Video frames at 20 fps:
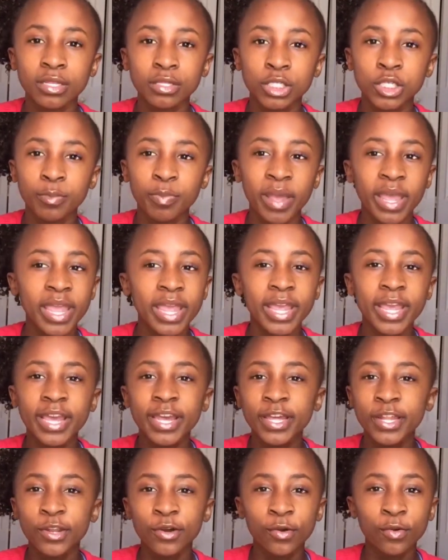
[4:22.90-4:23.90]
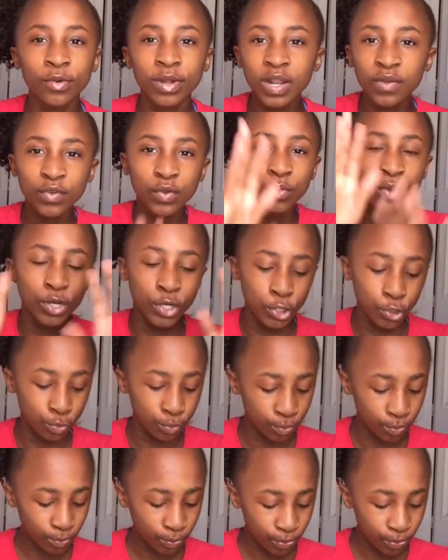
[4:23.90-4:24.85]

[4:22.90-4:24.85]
Japan or whatever you want to do.